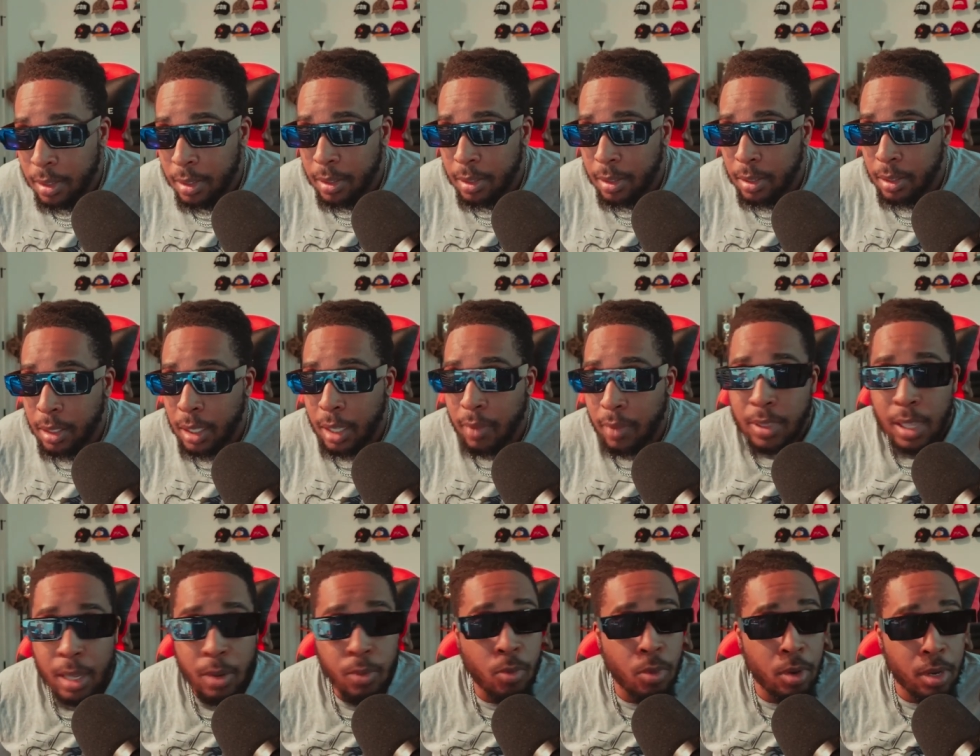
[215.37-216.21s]
if they
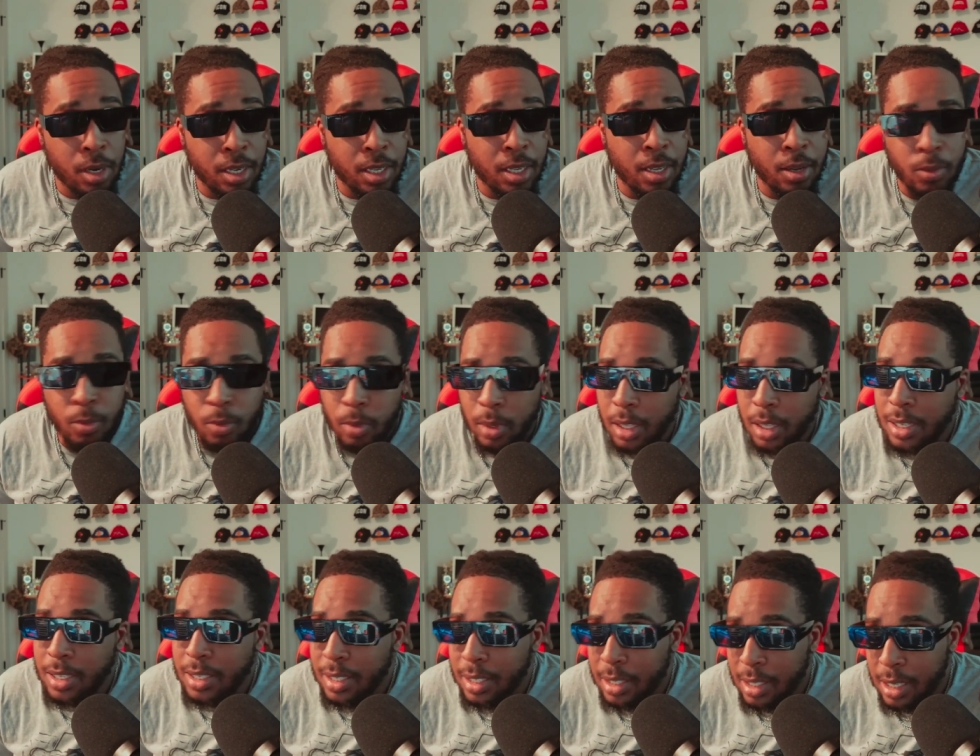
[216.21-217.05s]
want to get really
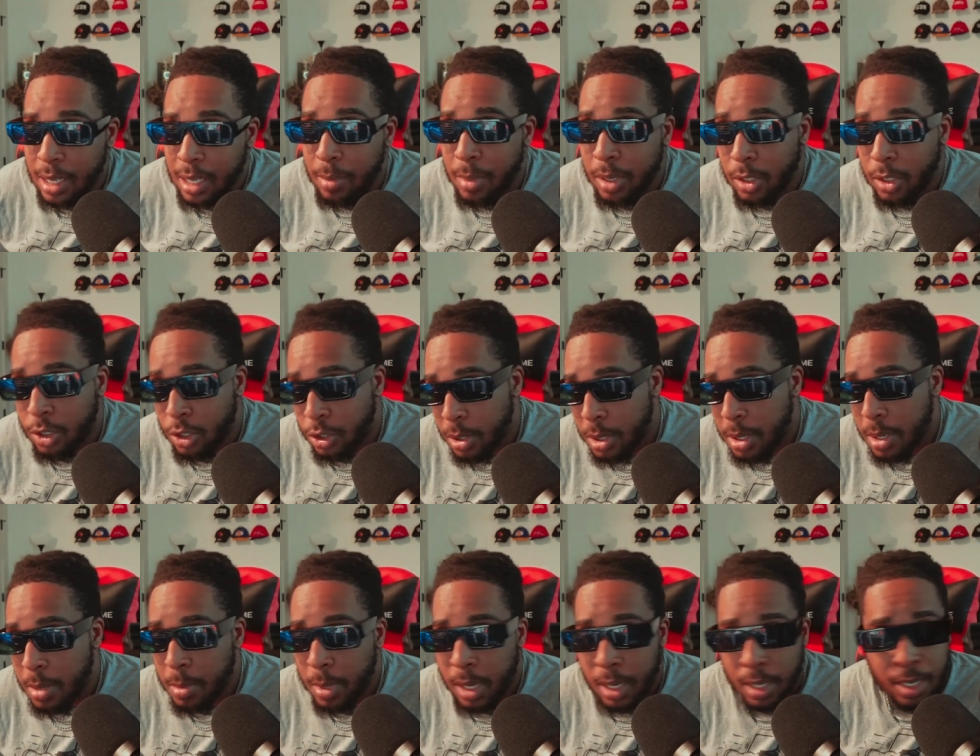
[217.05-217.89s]
slim and
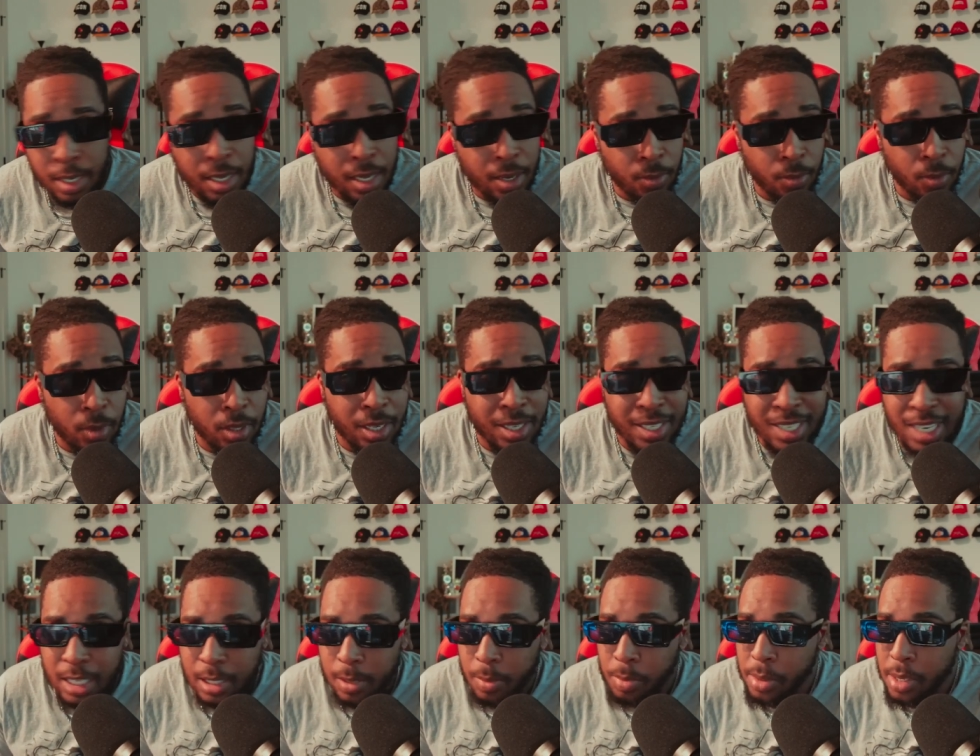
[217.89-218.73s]
trim and get really
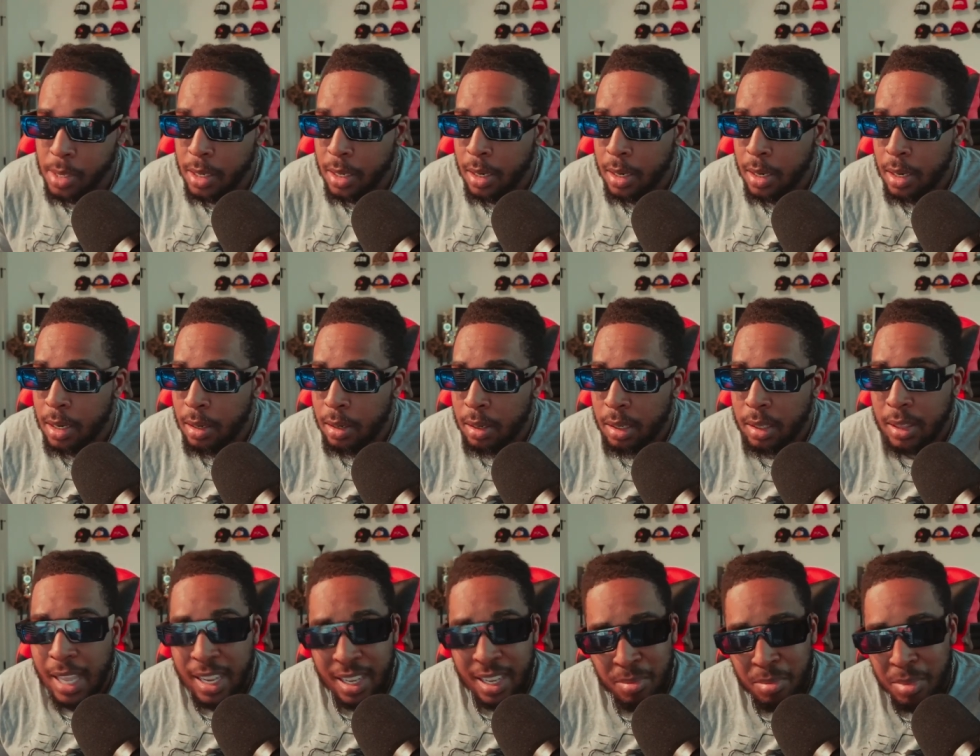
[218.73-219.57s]
disciplined. They
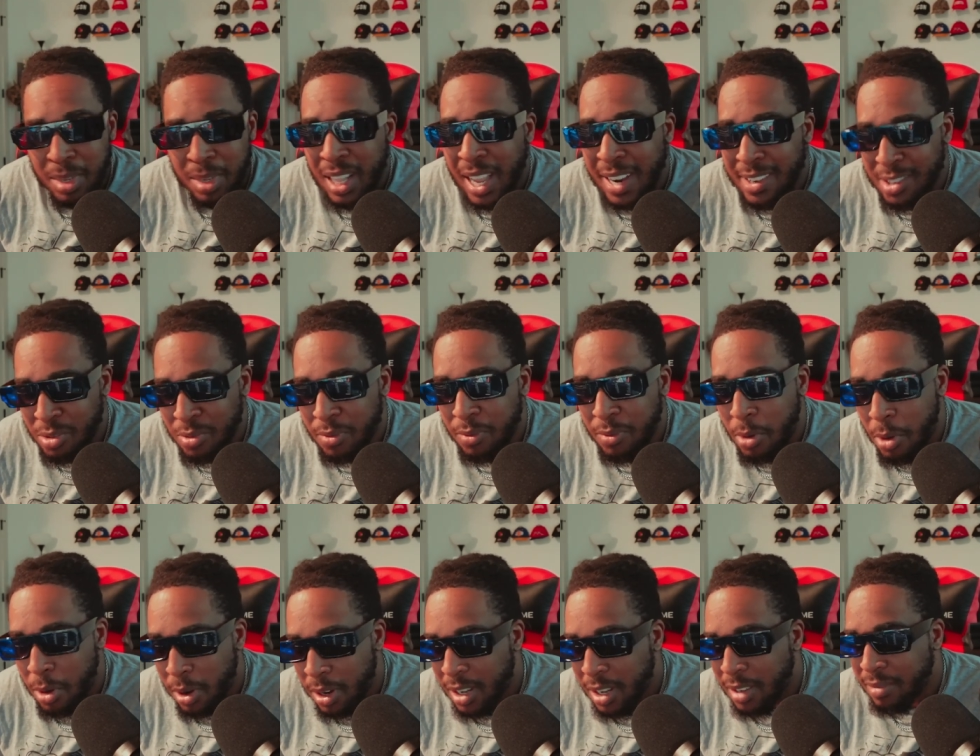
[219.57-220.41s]
can be like
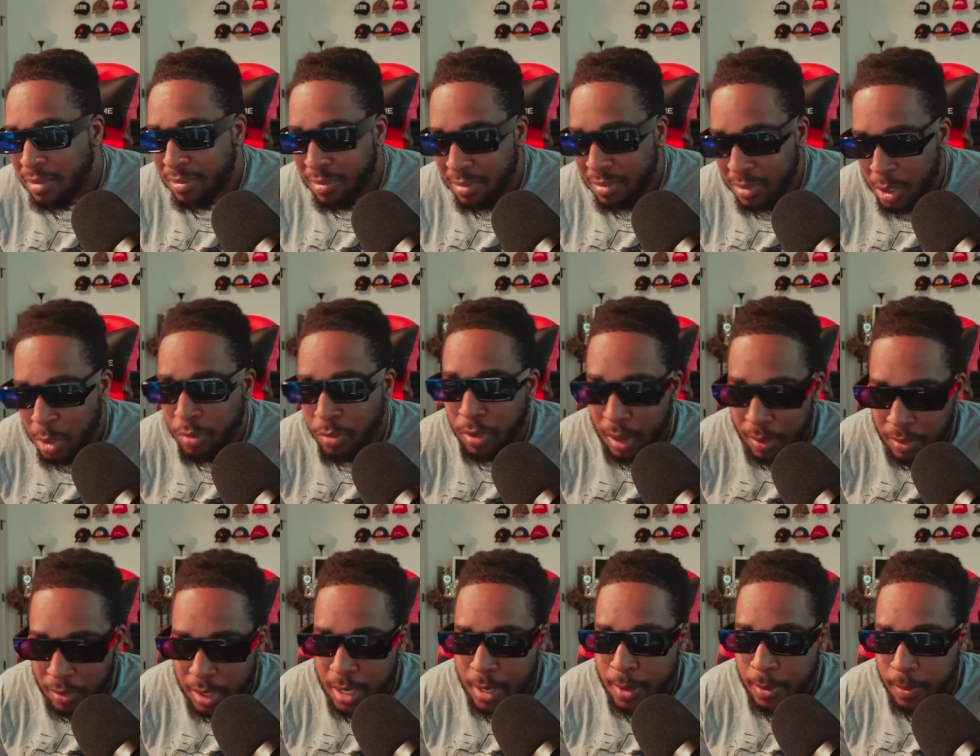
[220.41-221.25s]
240,
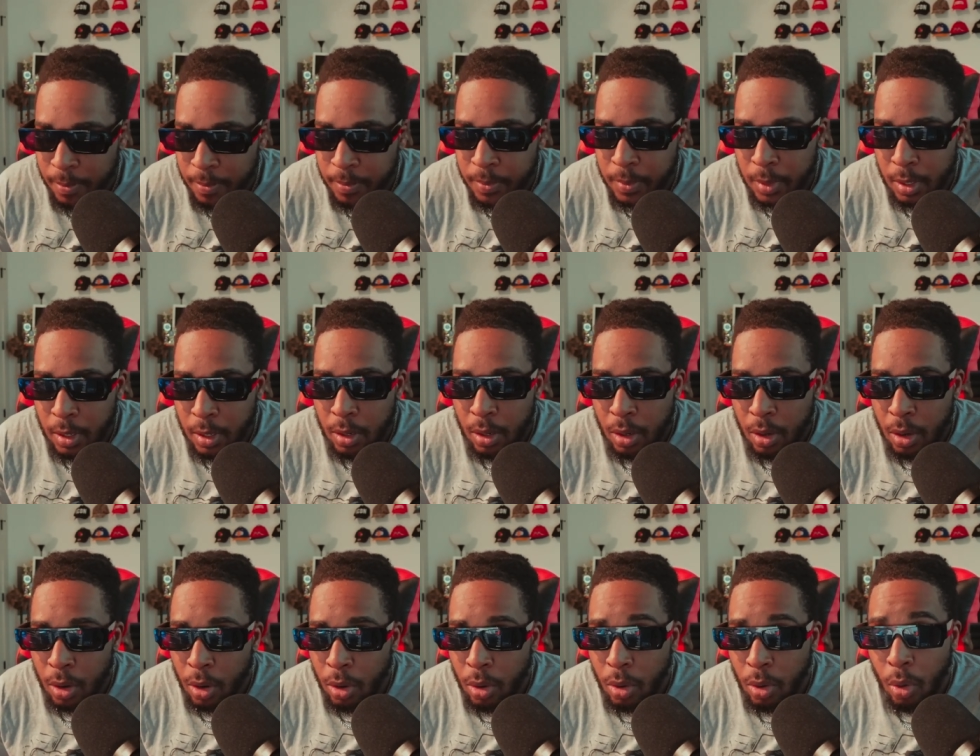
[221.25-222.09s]
250,
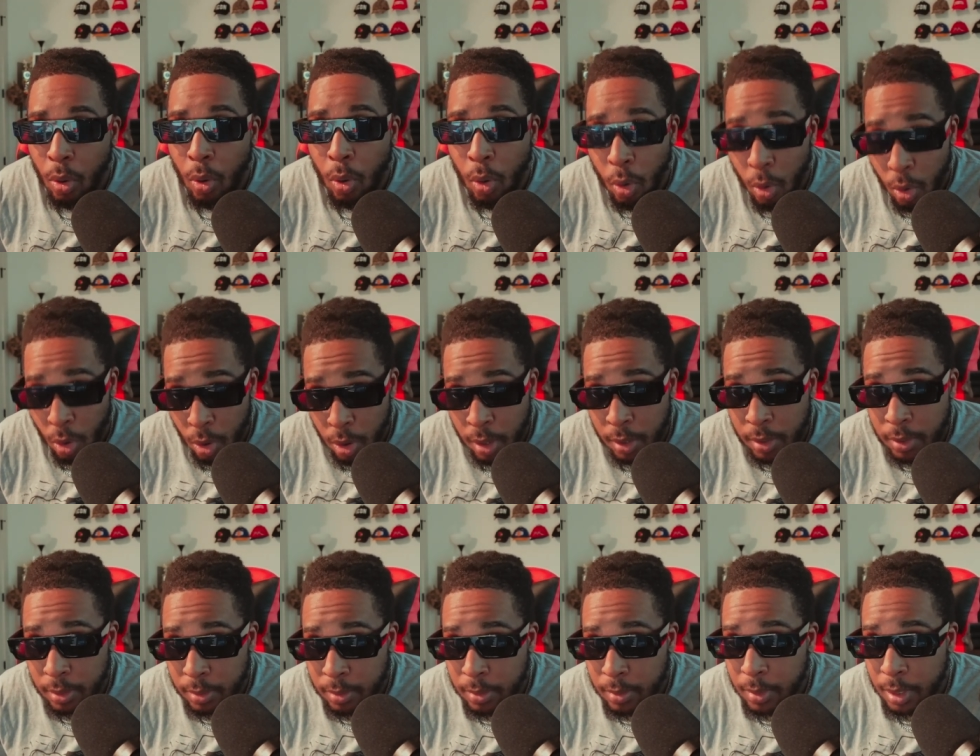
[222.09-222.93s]
or
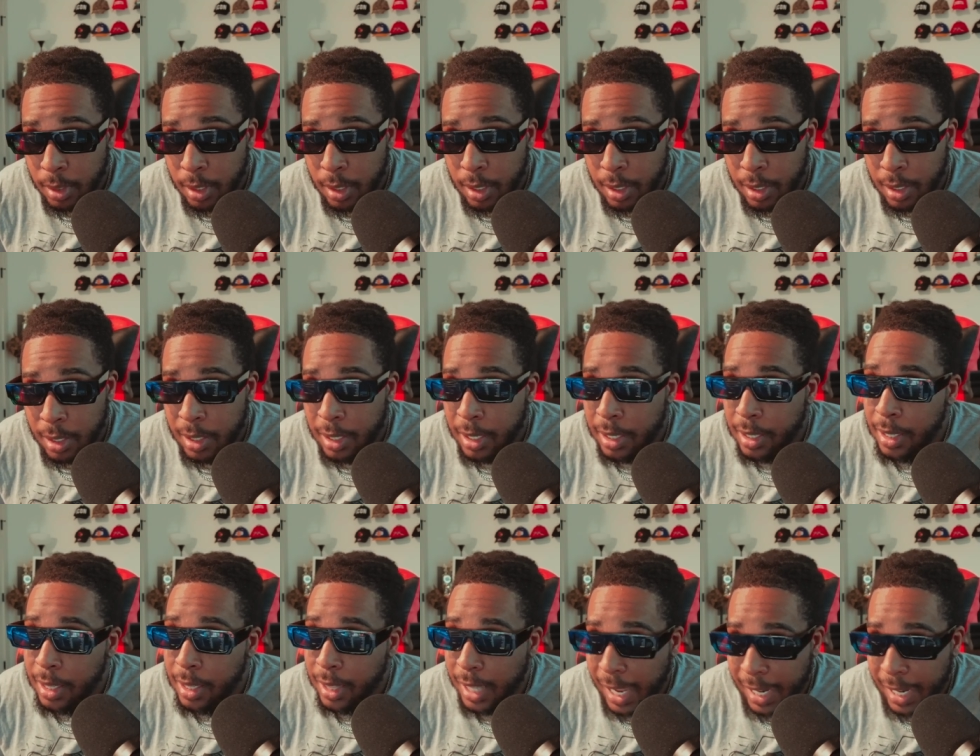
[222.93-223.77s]

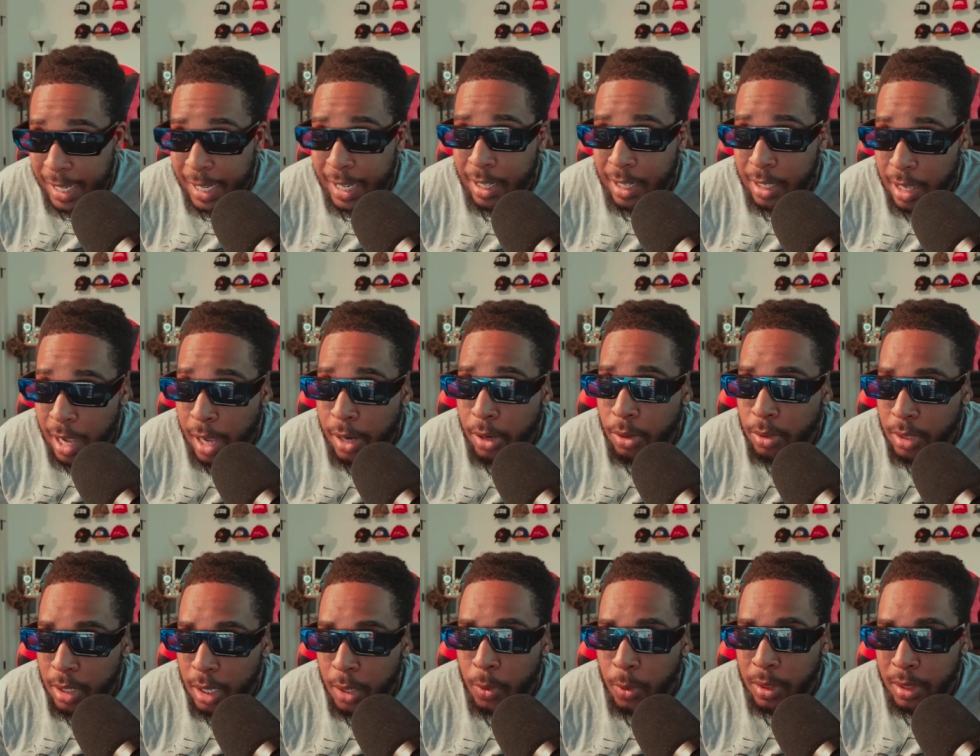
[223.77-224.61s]
like Ngannou
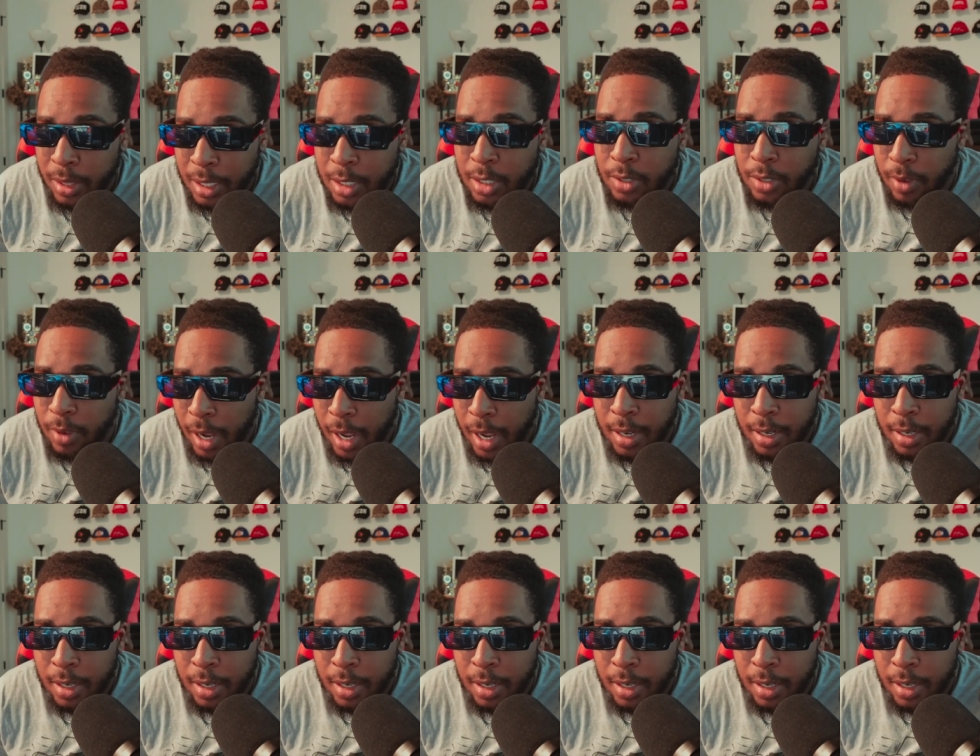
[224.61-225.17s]
did with this fight,